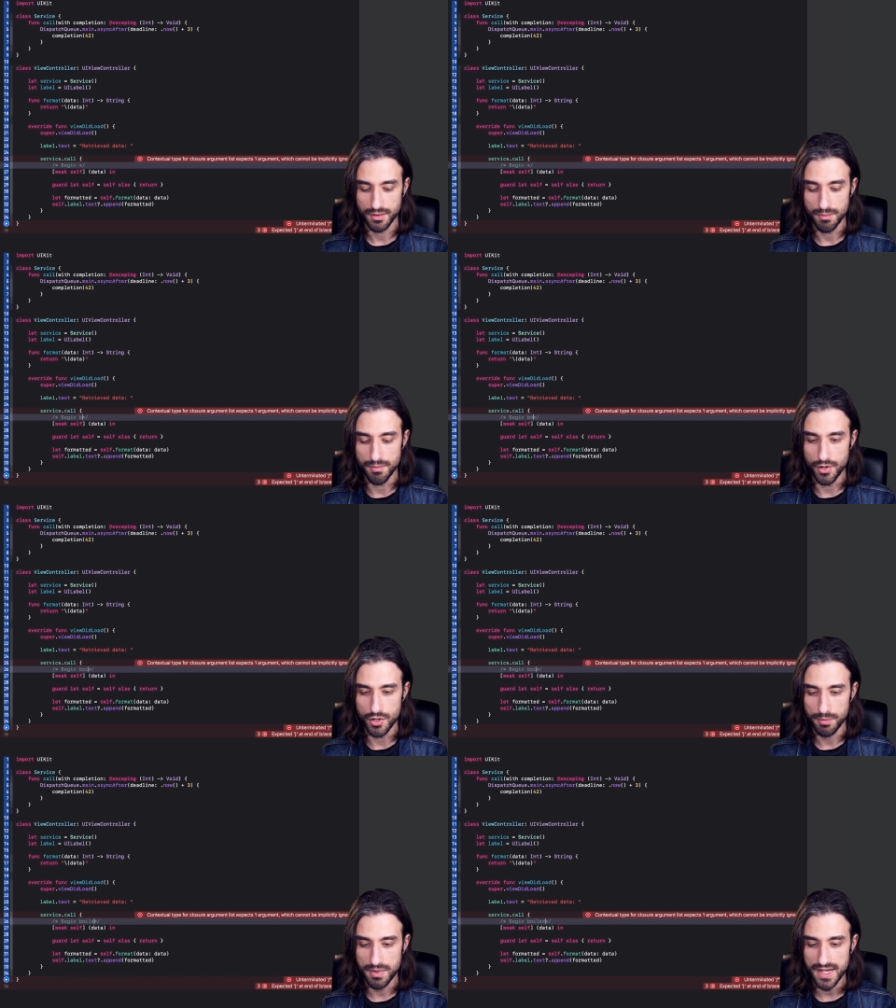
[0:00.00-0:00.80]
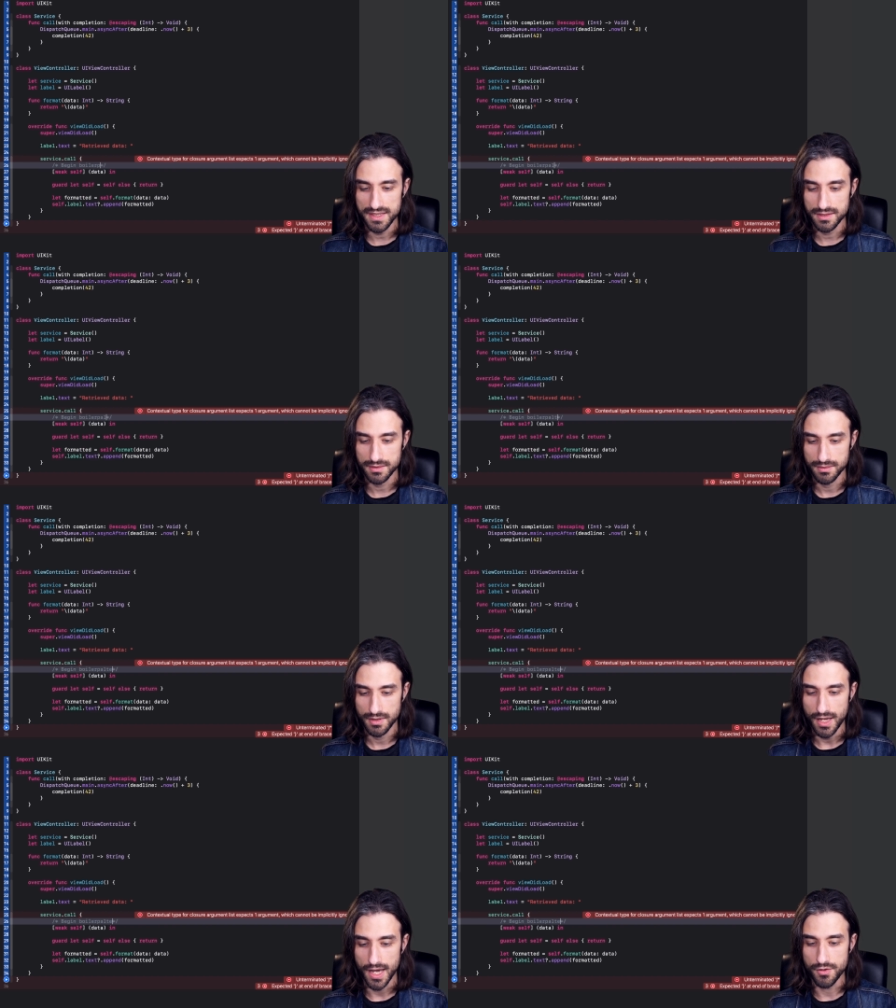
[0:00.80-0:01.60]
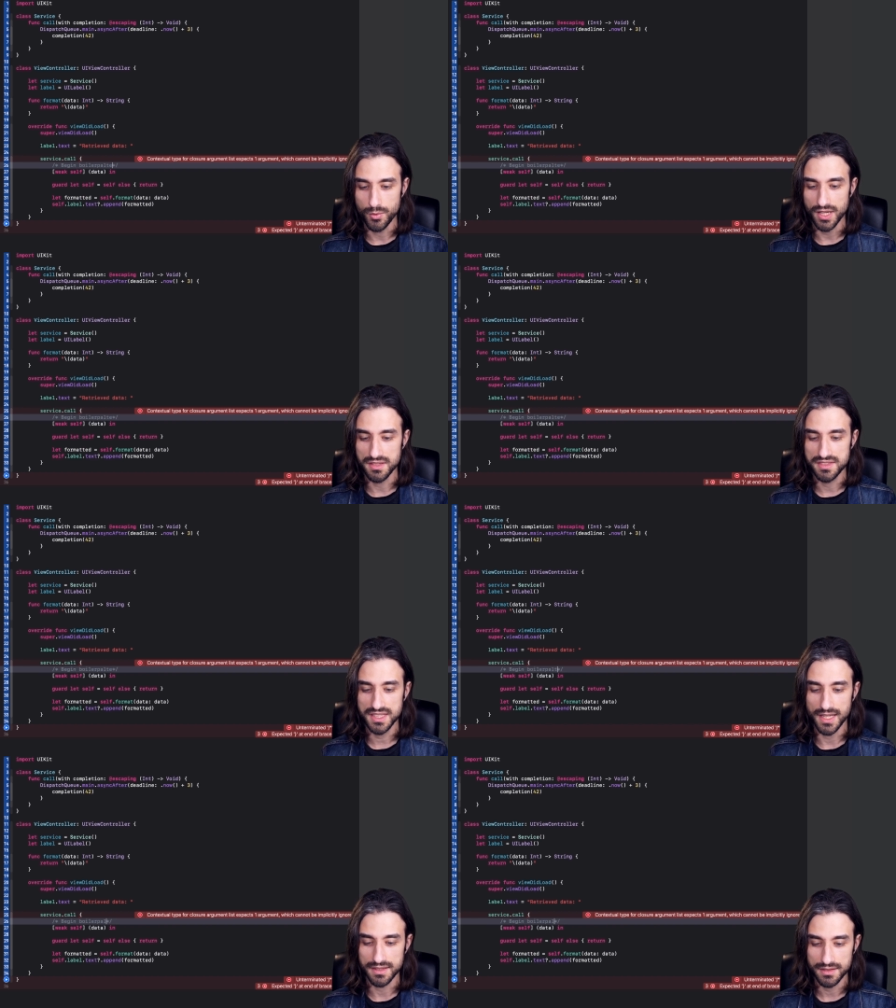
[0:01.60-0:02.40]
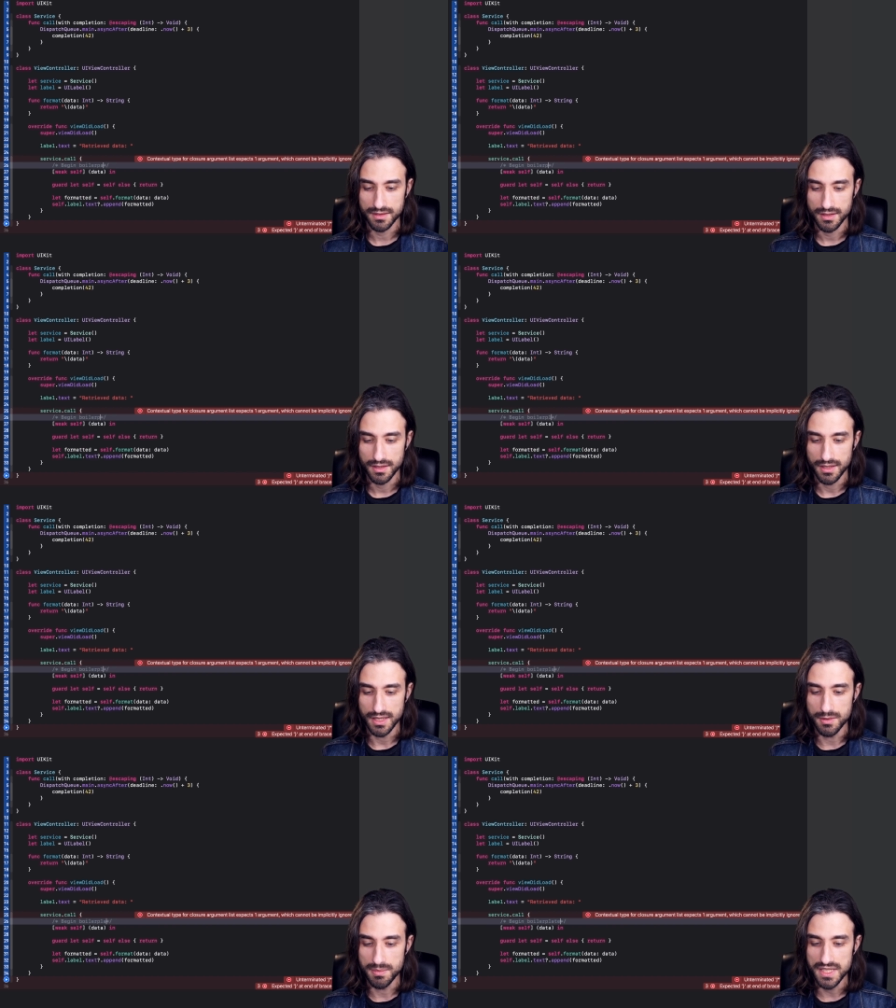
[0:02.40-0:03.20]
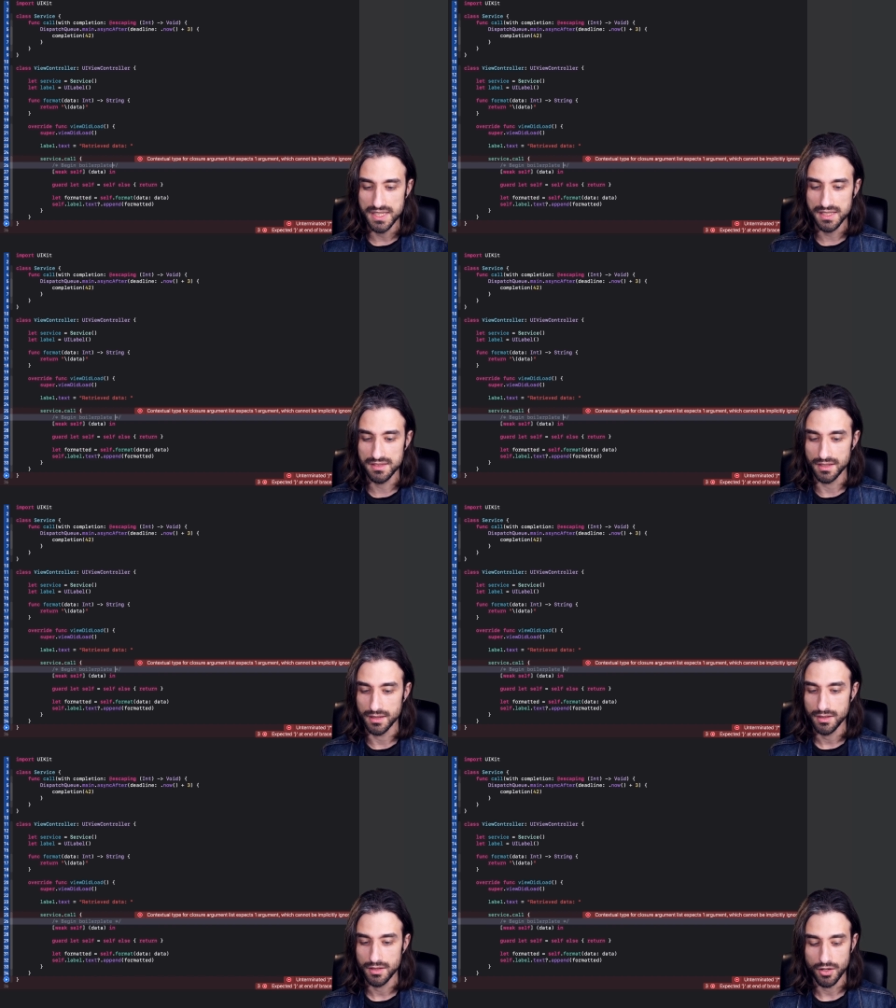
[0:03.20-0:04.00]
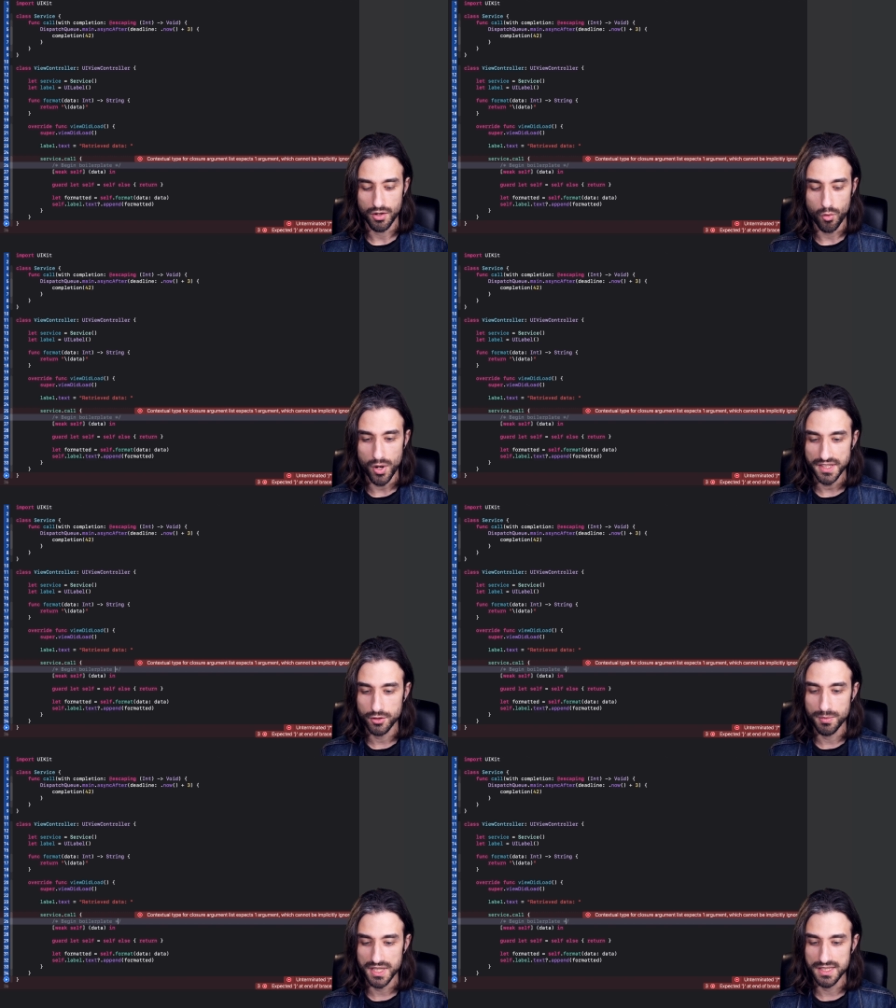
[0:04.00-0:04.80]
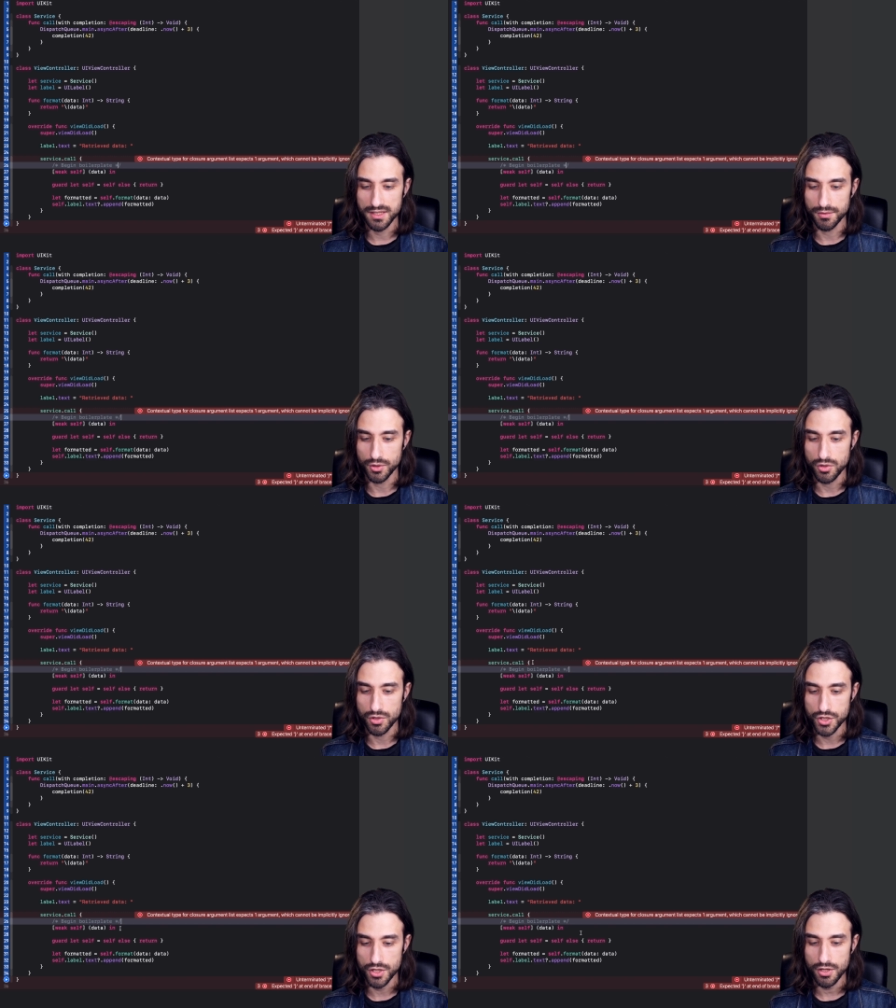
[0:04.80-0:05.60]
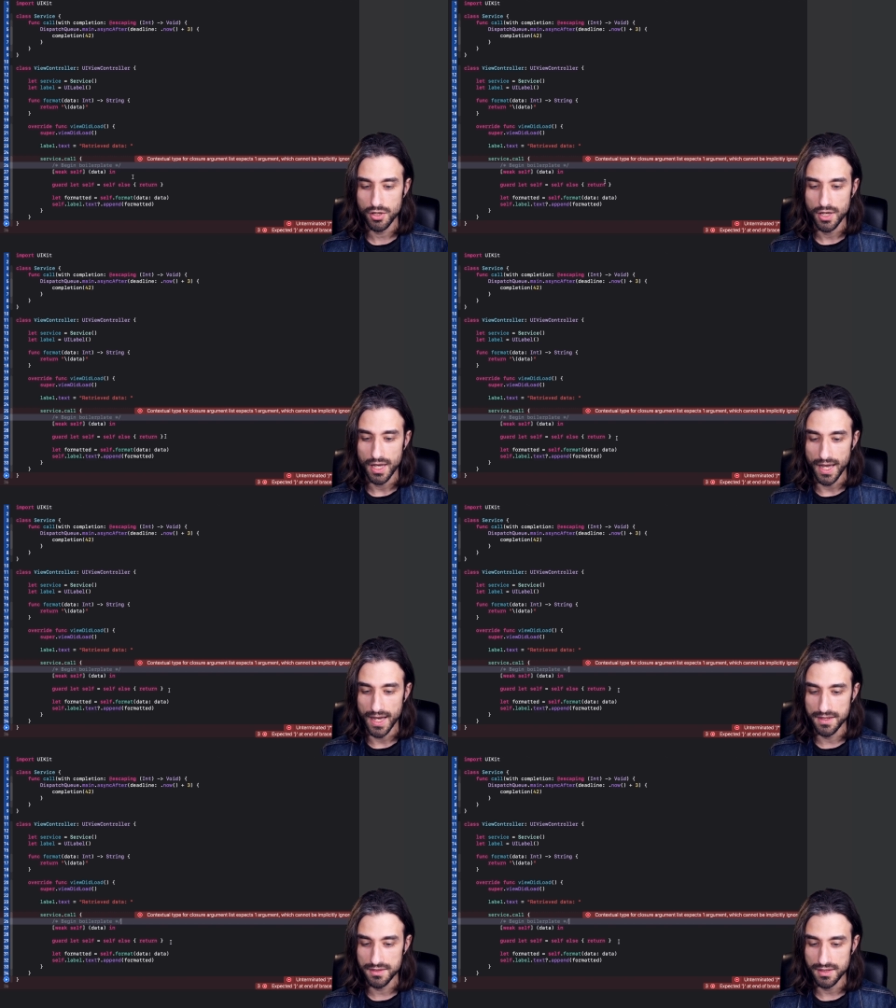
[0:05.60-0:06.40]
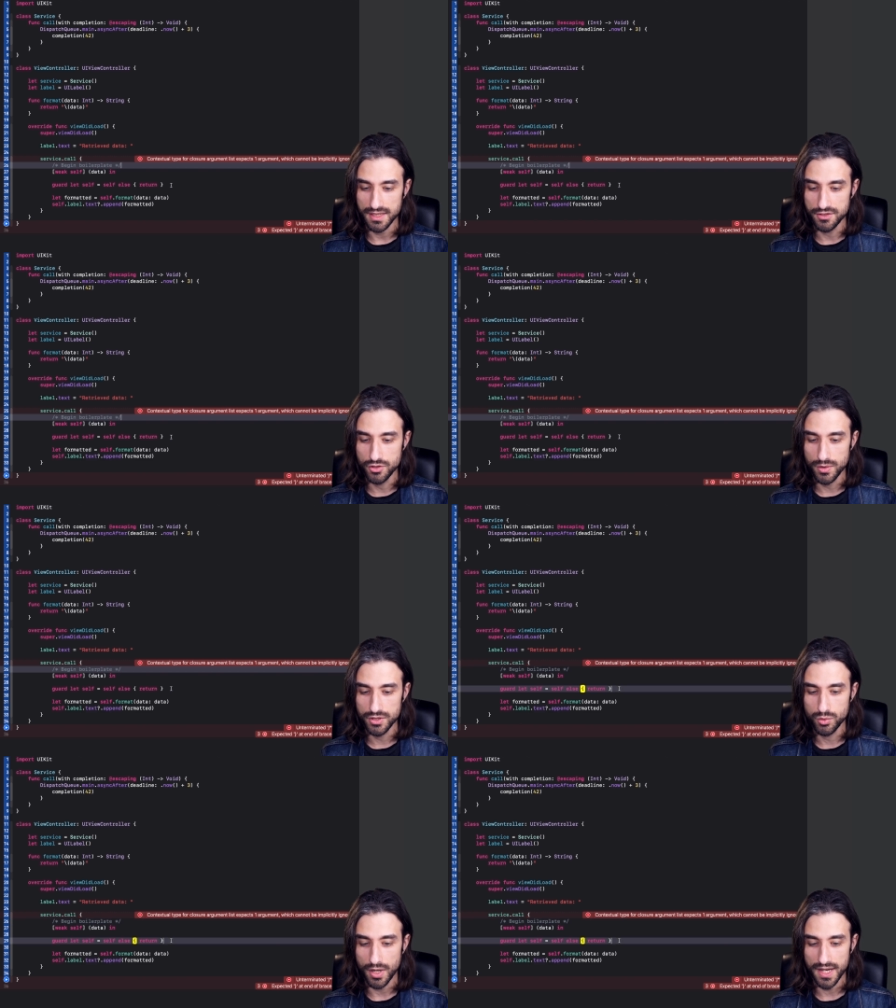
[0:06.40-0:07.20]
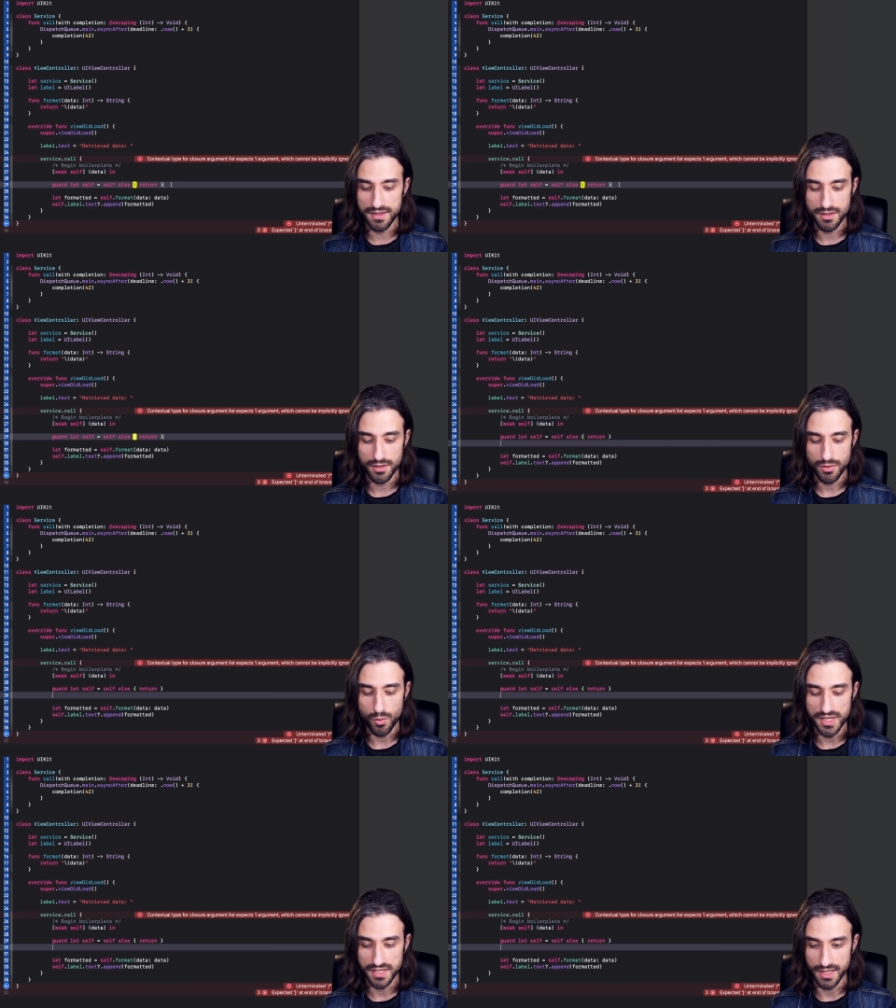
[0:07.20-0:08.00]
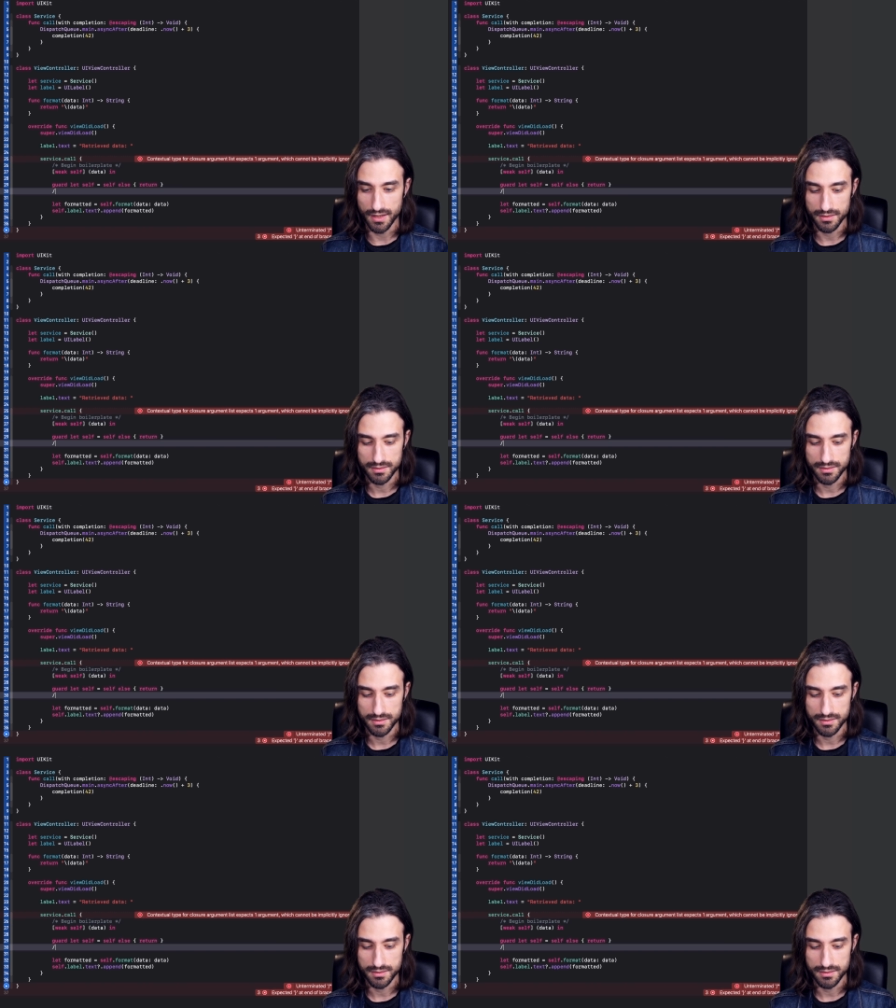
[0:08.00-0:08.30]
boilerplate, and we can see that it begins right at the beginning of the closure, and it's going to end right here.